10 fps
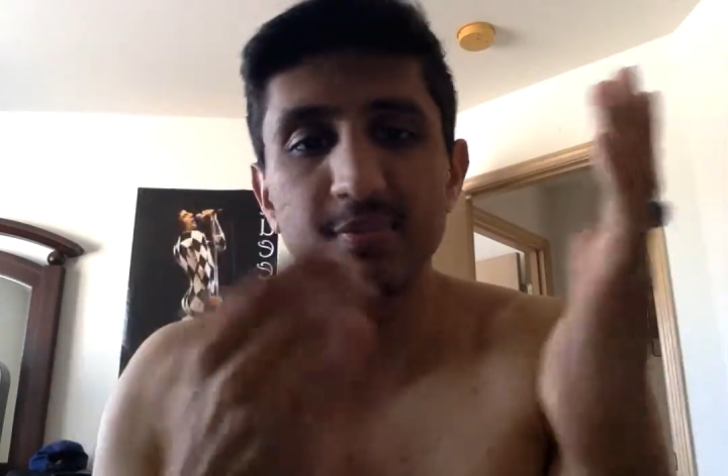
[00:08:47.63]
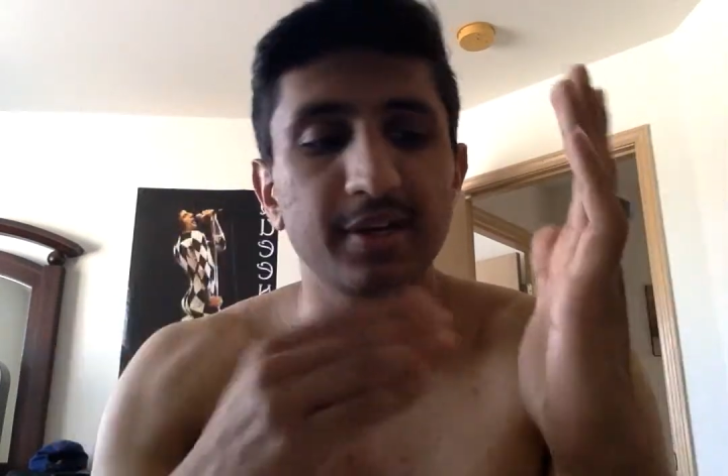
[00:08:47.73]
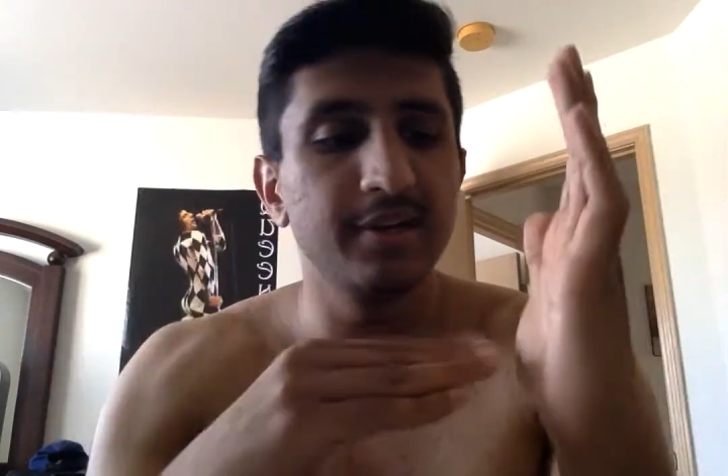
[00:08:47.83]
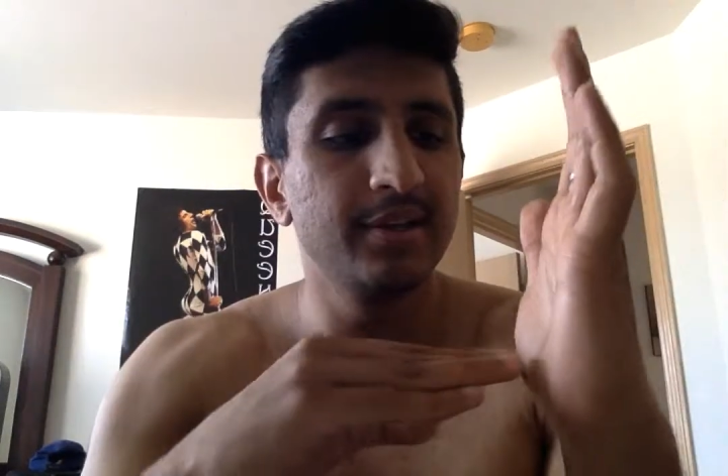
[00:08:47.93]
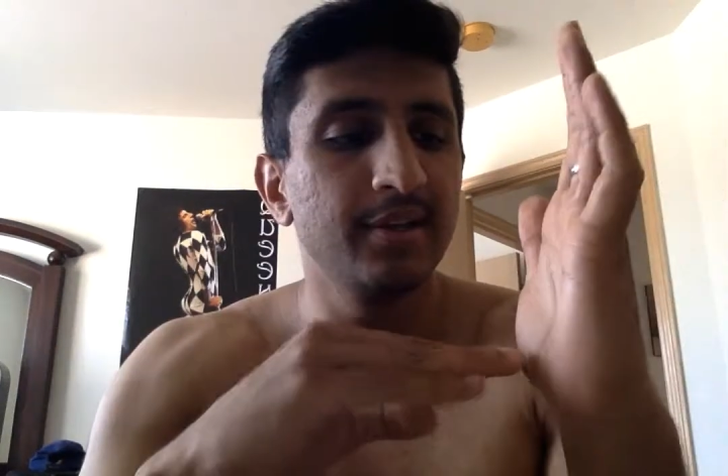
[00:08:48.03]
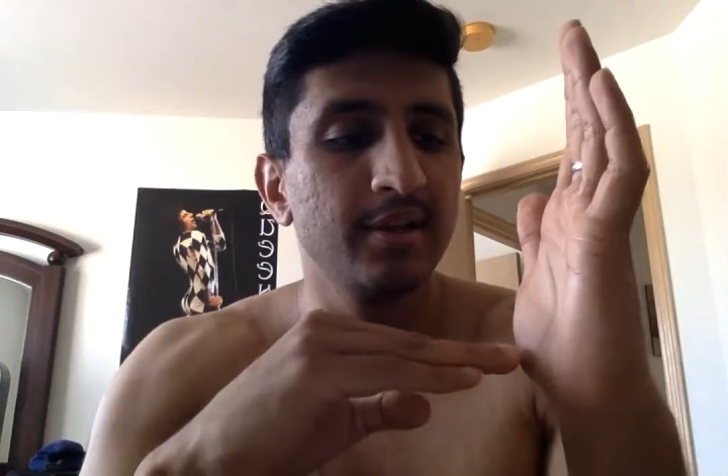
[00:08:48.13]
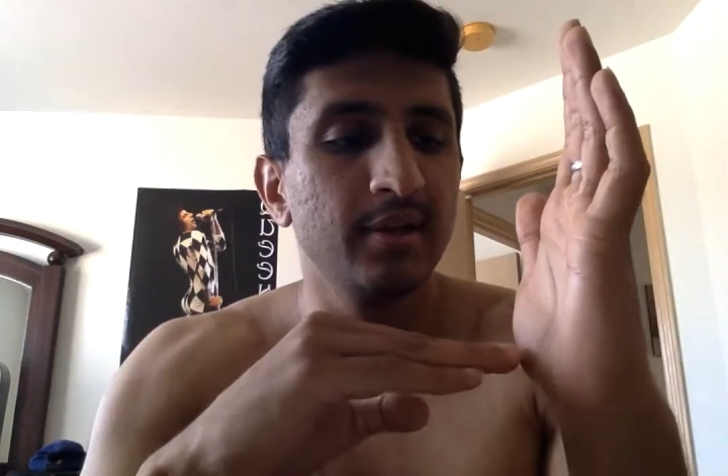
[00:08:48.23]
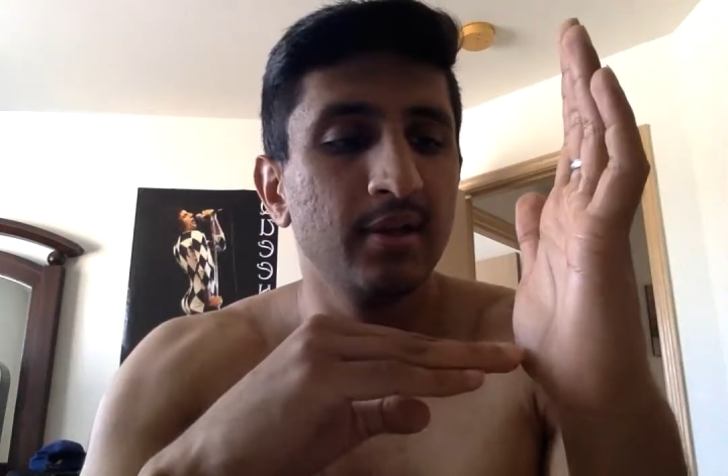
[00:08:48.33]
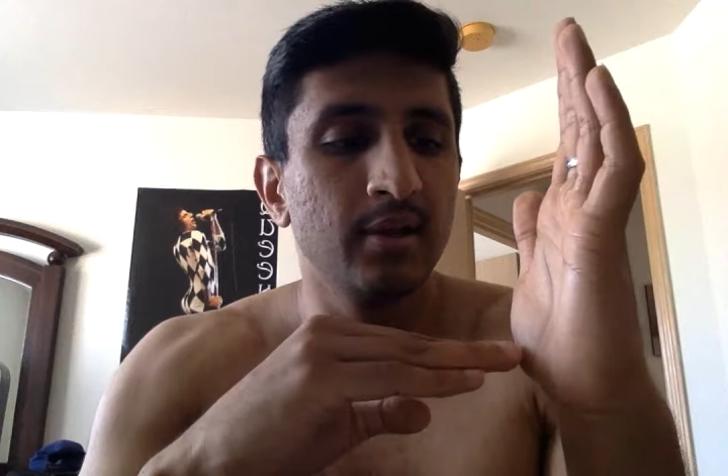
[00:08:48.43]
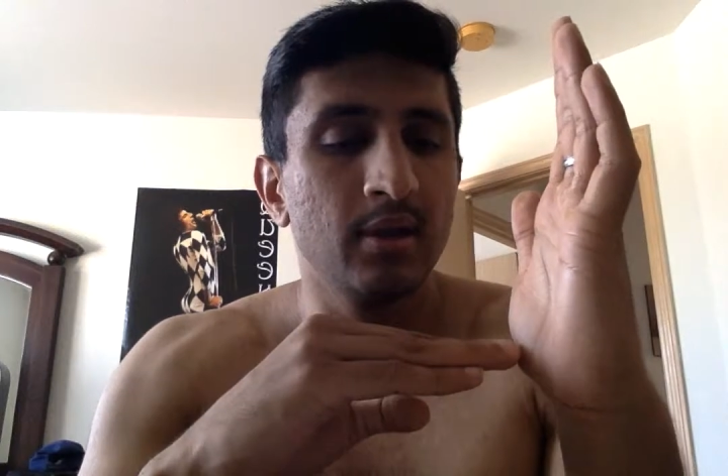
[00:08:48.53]
But
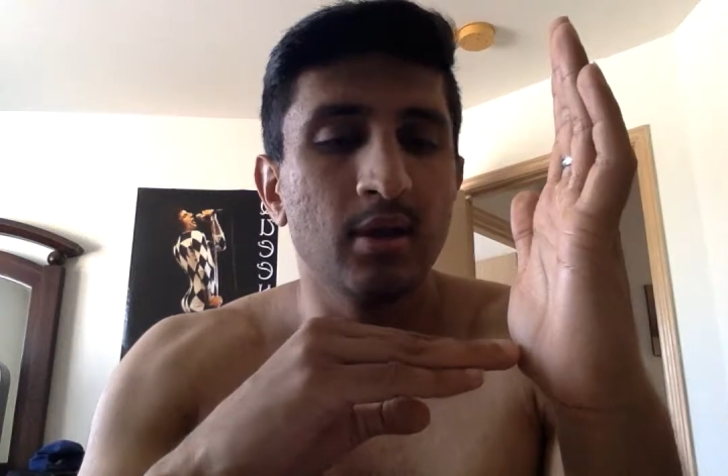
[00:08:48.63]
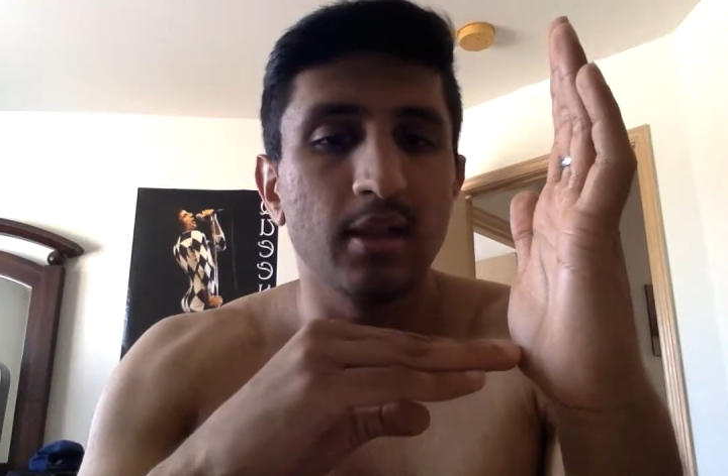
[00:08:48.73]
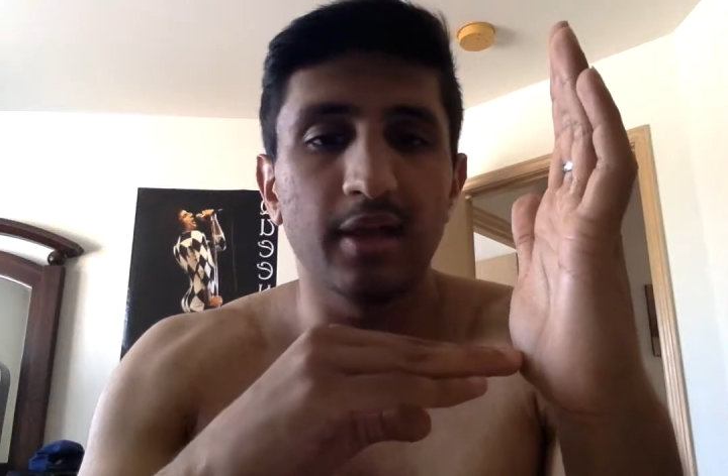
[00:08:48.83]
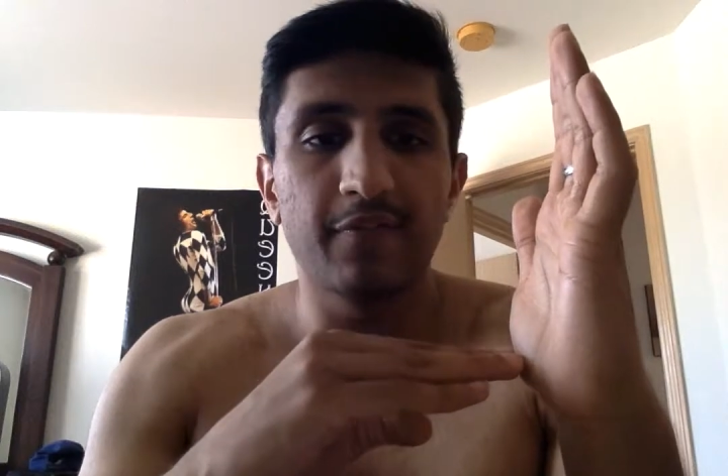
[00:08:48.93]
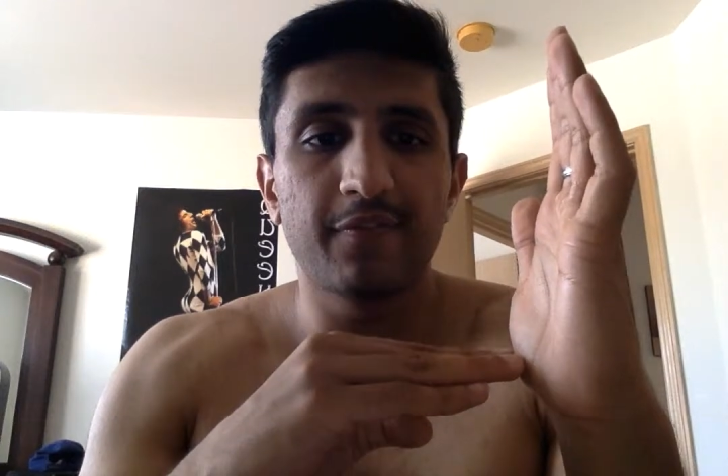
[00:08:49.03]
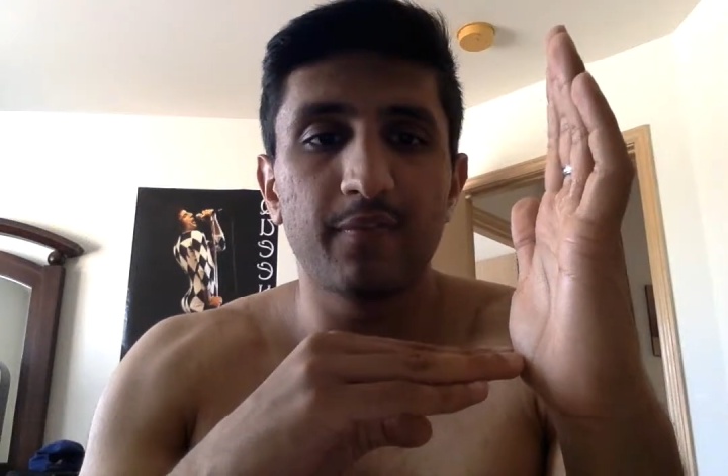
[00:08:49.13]
like